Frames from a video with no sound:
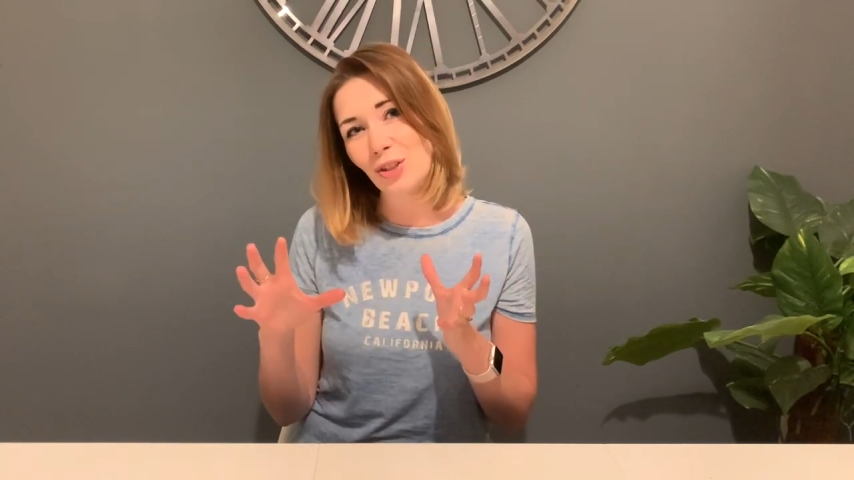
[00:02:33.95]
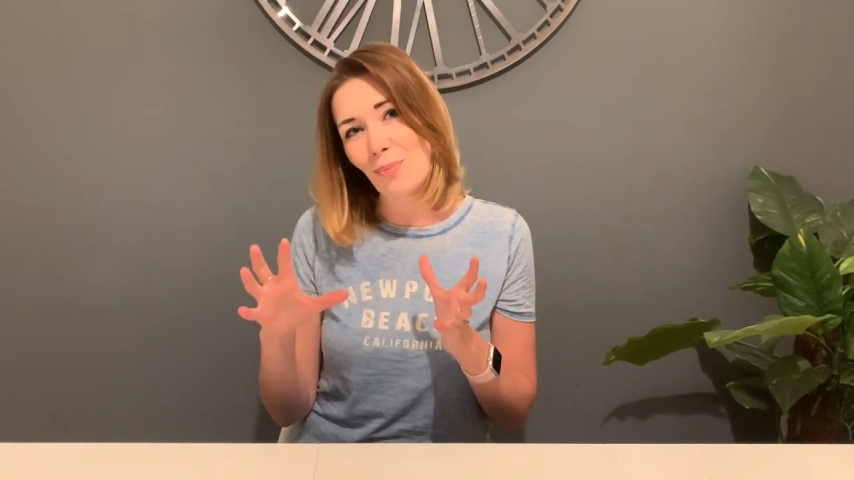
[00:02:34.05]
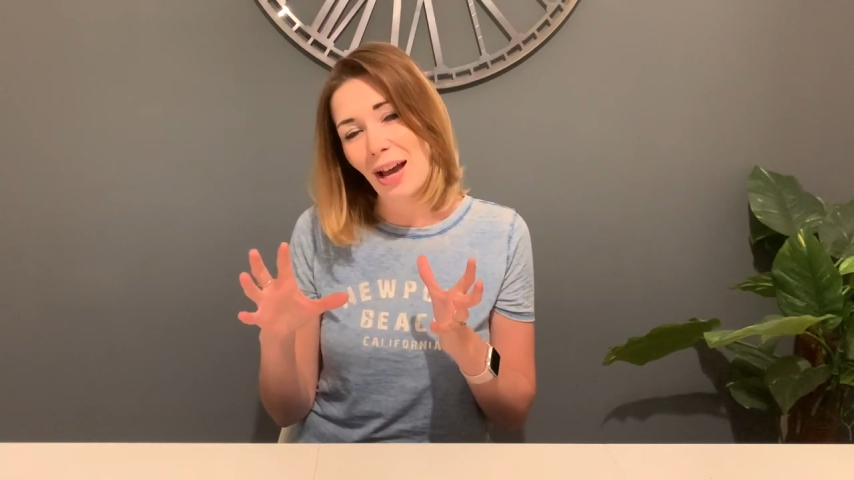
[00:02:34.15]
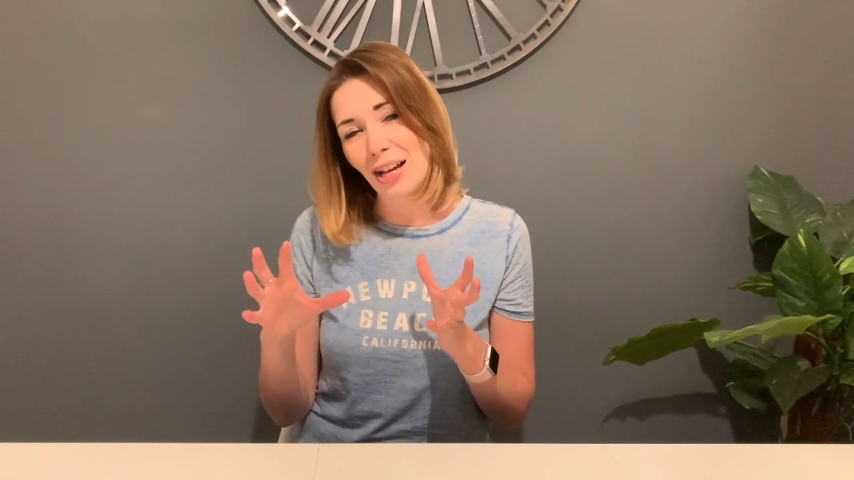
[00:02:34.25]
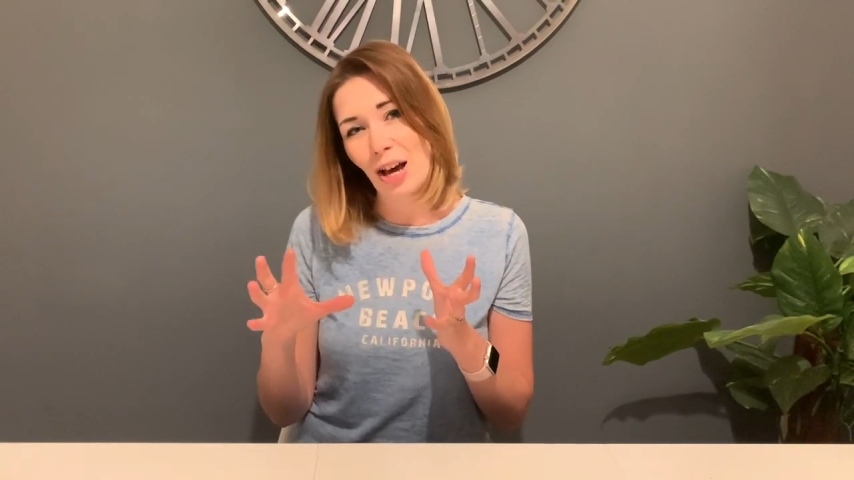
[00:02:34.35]
to
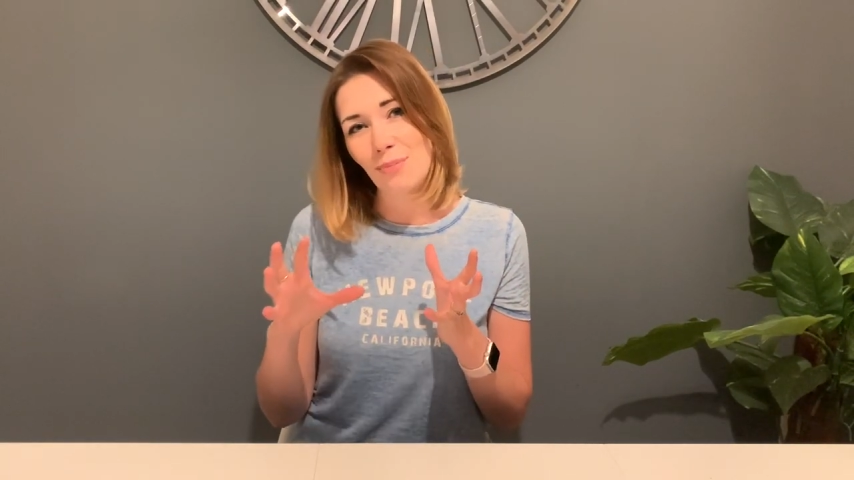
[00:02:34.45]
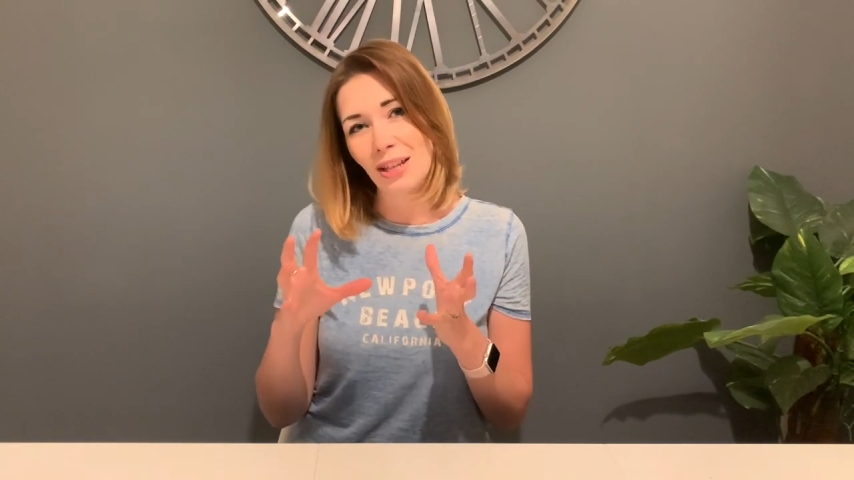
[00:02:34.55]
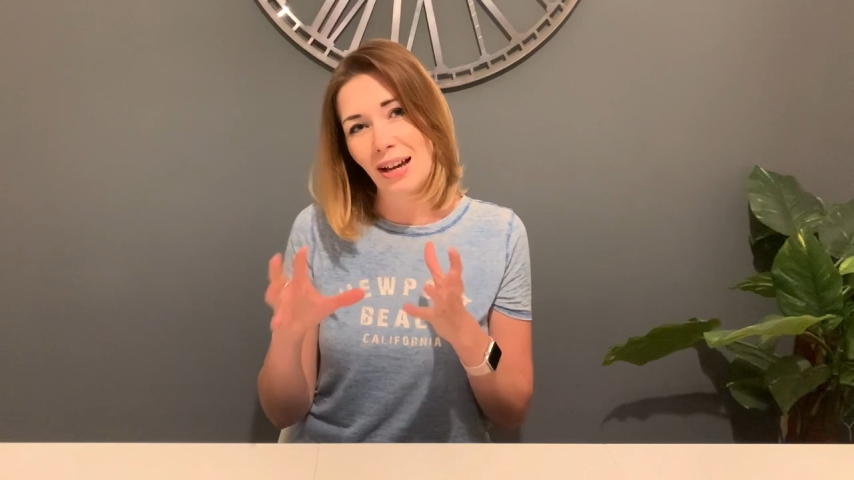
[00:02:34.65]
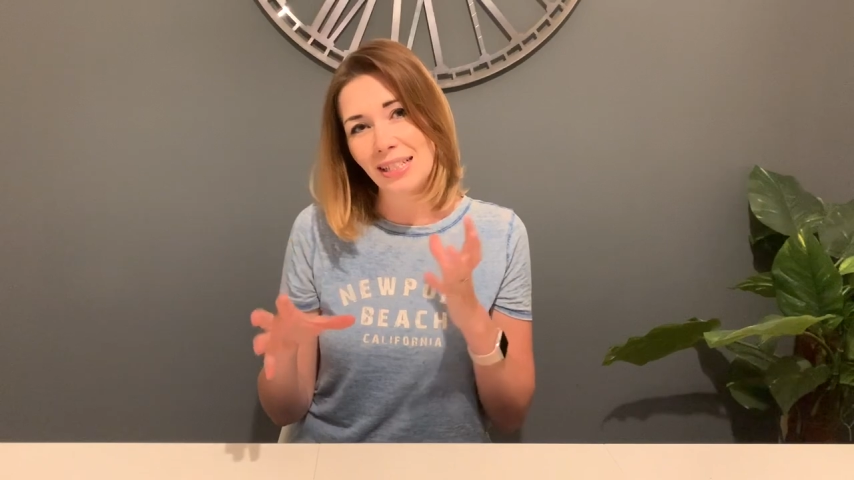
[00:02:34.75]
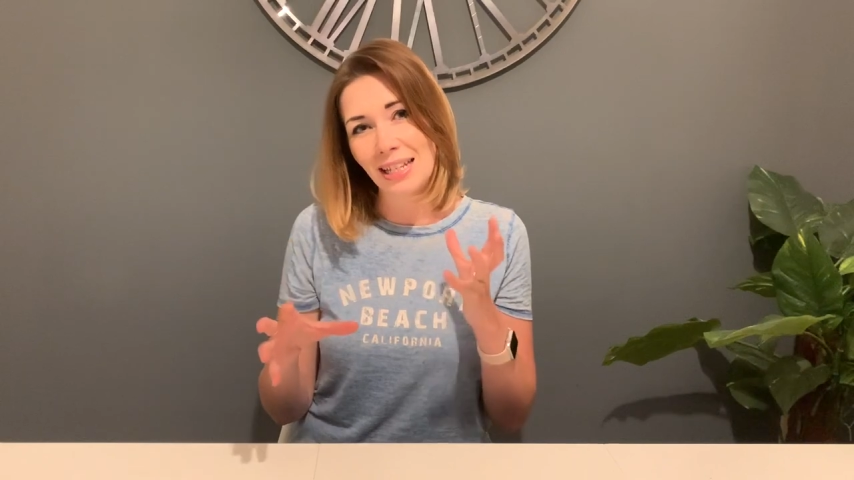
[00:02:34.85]
back up
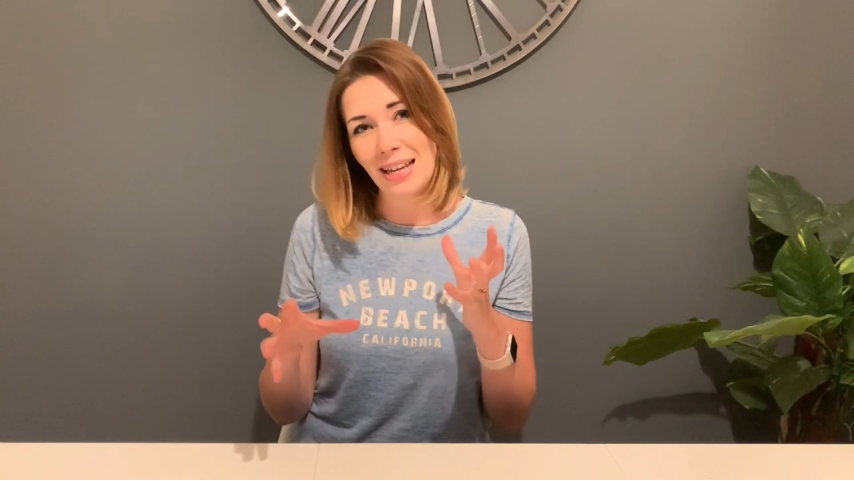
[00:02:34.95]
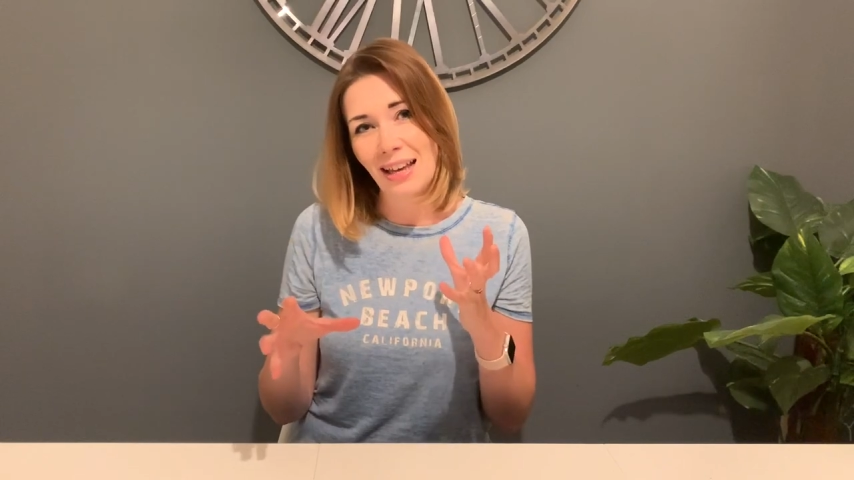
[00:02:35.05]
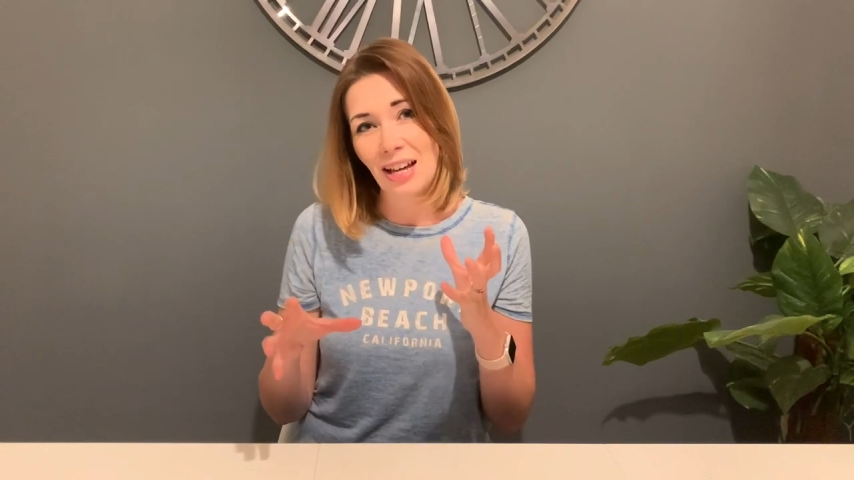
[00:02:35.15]
the idea that